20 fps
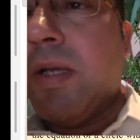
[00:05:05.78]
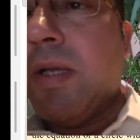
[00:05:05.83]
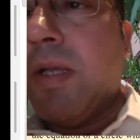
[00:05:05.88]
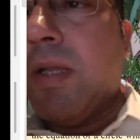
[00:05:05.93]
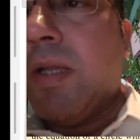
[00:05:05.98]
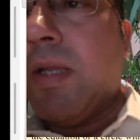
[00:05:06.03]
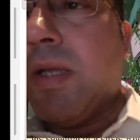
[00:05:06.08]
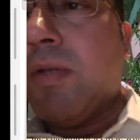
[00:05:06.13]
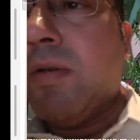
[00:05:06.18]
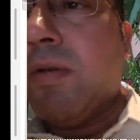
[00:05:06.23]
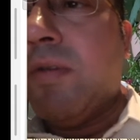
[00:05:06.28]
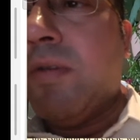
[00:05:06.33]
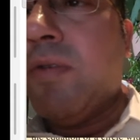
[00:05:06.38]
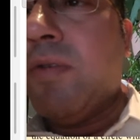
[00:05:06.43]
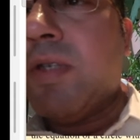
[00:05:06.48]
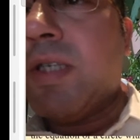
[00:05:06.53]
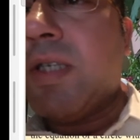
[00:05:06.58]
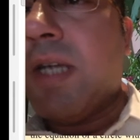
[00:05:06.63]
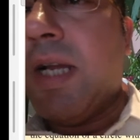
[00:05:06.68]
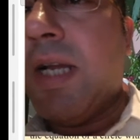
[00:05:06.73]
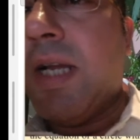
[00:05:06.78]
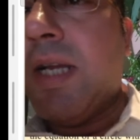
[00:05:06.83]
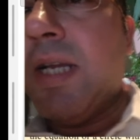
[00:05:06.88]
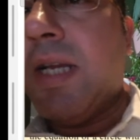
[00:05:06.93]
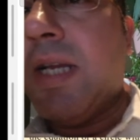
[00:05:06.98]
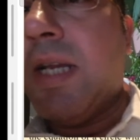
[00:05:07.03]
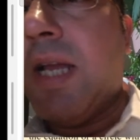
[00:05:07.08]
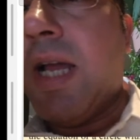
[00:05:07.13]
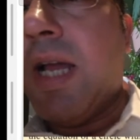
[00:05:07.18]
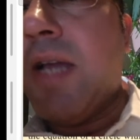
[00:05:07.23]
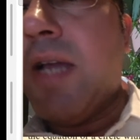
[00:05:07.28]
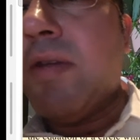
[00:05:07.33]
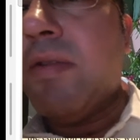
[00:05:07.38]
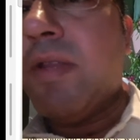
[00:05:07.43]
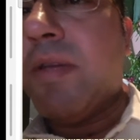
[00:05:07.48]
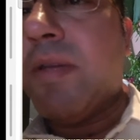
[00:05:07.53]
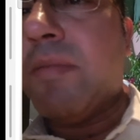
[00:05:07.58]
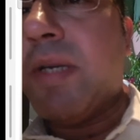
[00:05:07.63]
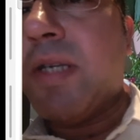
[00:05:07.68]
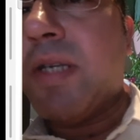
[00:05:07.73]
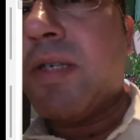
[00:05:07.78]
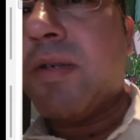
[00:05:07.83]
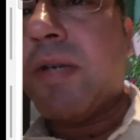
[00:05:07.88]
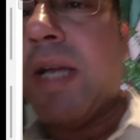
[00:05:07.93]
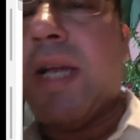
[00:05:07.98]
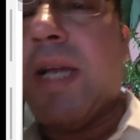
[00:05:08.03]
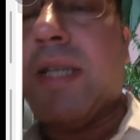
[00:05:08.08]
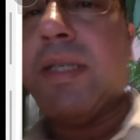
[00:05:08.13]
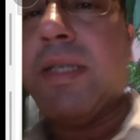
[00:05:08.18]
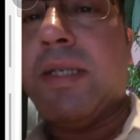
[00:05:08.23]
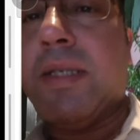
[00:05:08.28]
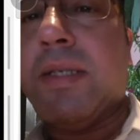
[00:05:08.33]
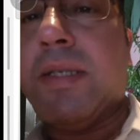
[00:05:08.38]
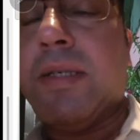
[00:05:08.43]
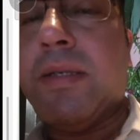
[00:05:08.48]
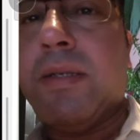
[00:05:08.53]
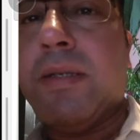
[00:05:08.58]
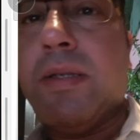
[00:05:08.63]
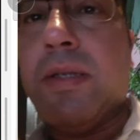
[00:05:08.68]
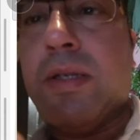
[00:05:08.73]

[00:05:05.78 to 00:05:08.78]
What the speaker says: the two foci lie on the major axis.